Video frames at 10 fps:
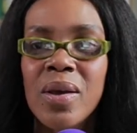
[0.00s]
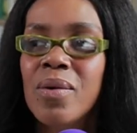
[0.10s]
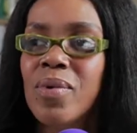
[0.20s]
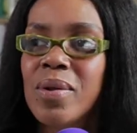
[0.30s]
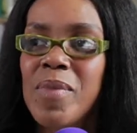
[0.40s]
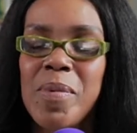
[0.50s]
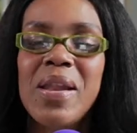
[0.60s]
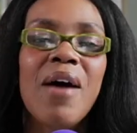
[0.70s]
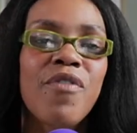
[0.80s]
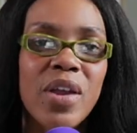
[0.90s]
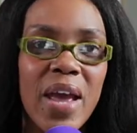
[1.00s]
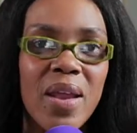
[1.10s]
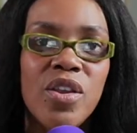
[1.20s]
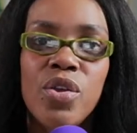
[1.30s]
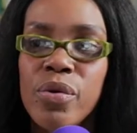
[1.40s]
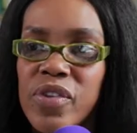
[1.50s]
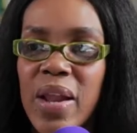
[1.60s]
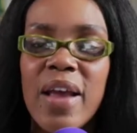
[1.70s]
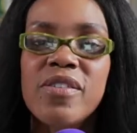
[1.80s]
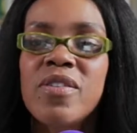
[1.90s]
Well, maybe not forget it. Use it
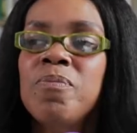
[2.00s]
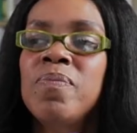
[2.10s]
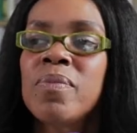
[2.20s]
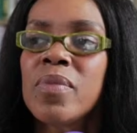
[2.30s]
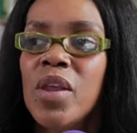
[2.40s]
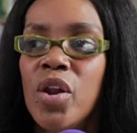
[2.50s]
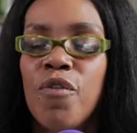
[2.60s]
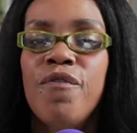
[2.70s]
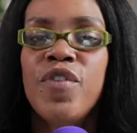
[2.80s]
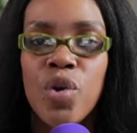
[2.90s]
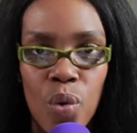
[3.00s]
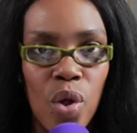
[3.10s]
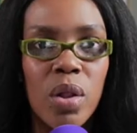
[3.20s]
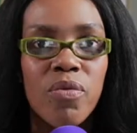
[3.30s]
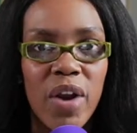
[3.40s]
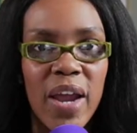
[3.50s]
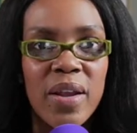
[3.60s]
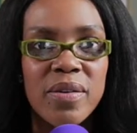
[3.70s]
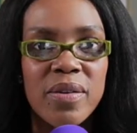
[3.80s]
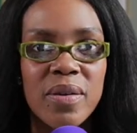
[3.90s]
as, fuel, right?